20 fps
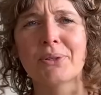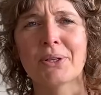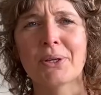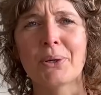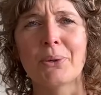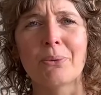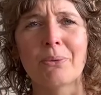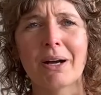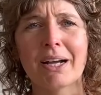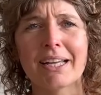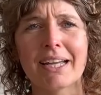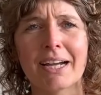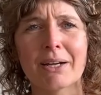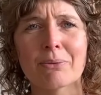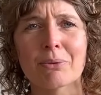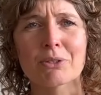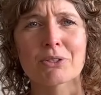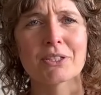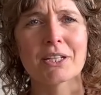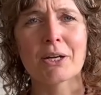know why I
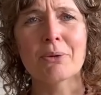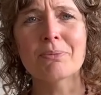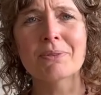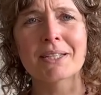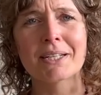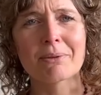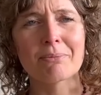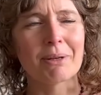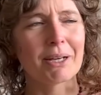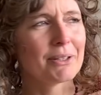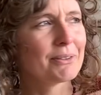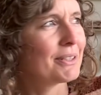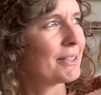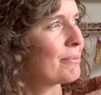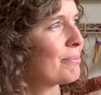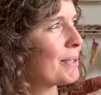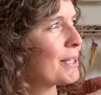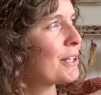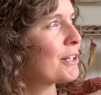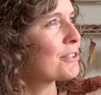was doubting about
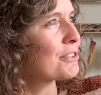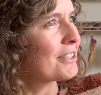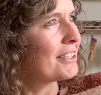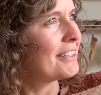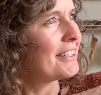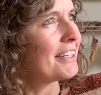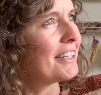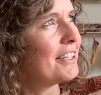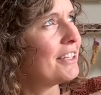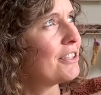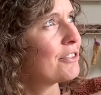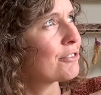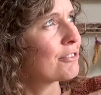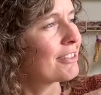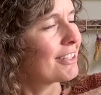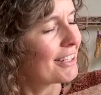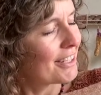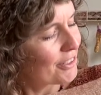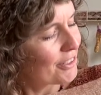it, because it is really